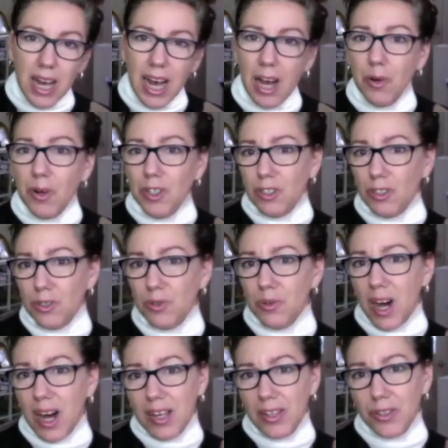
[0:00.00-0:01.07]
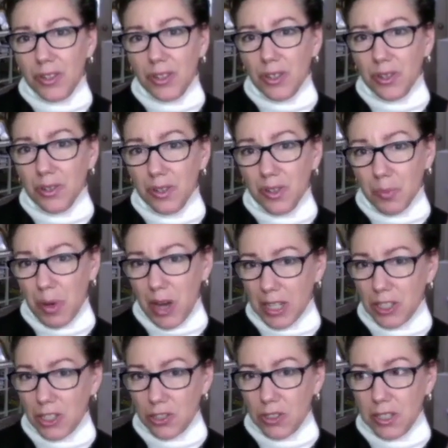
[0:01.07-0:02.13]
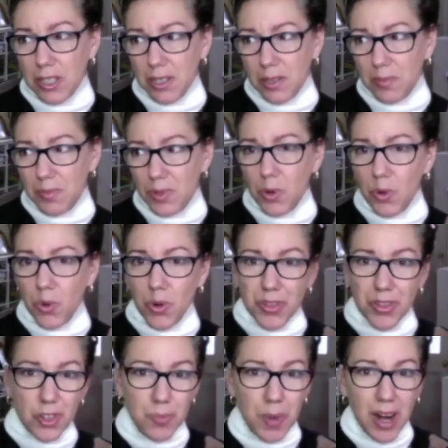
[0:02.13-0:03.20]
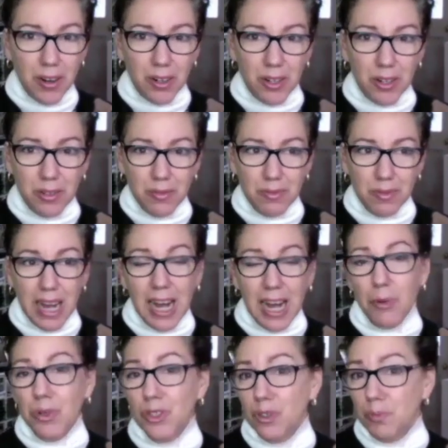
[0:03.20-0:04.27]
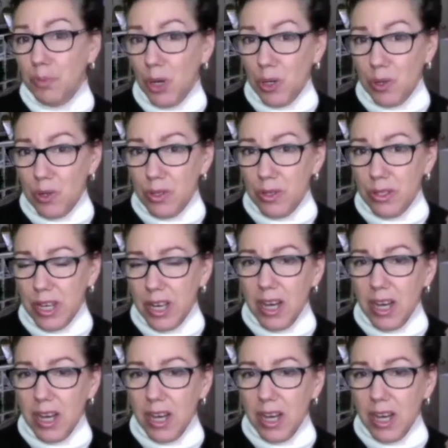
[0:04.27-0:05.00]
are you either the pine tree or the sparrow? How are you both?